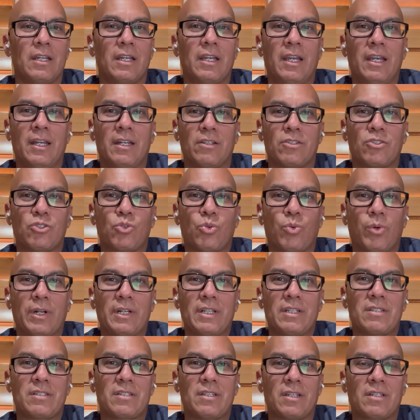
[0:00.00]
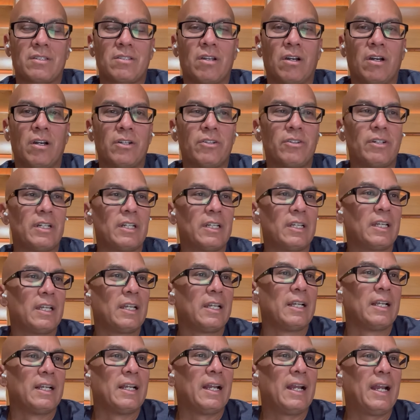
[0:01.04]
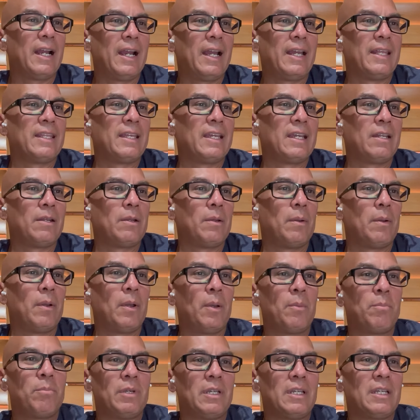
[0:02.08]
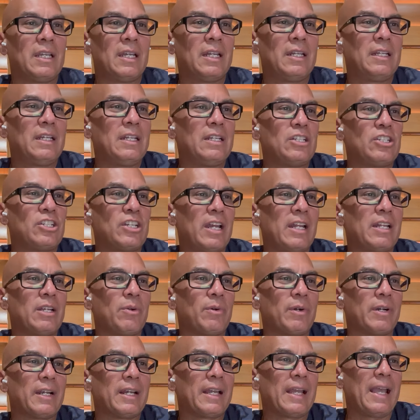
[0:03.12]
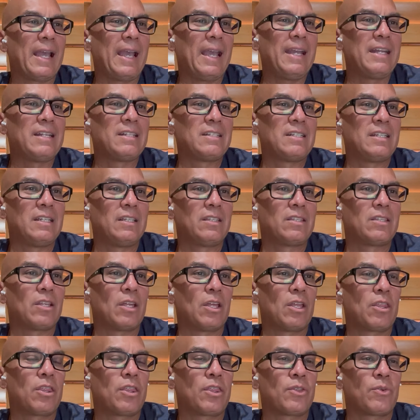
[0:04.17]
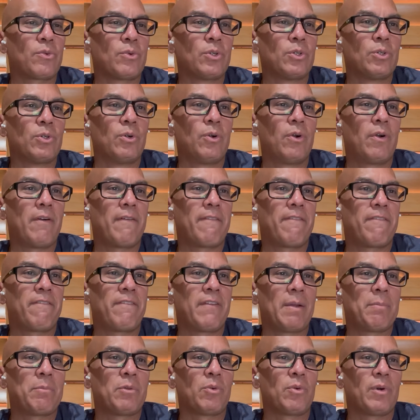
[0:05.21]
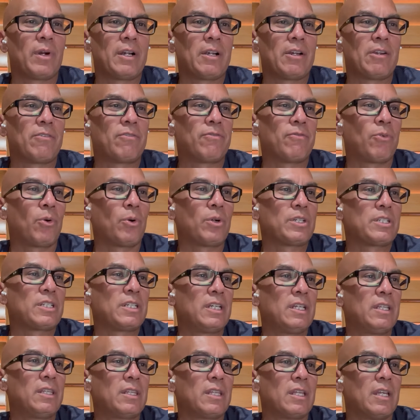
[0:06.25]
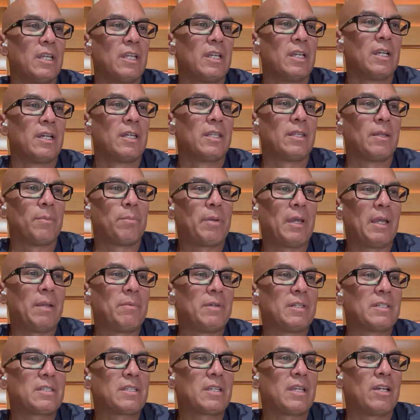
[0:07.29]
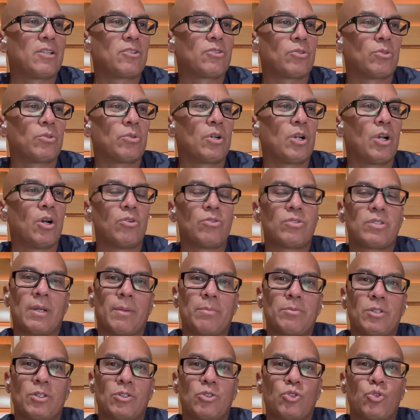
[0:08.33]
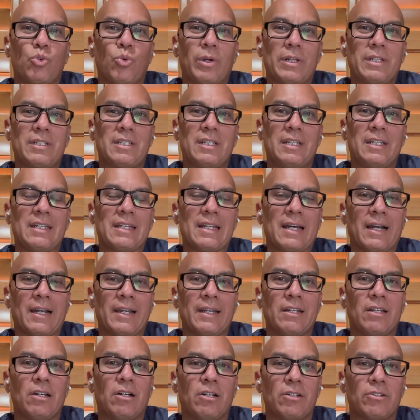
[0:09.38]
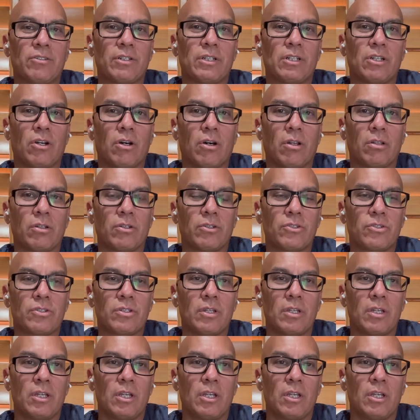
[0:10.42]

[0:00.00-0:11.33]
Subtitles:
it is $2,600. And then beginning January 18th through February 14th, the payment schedule goes up to $2,900.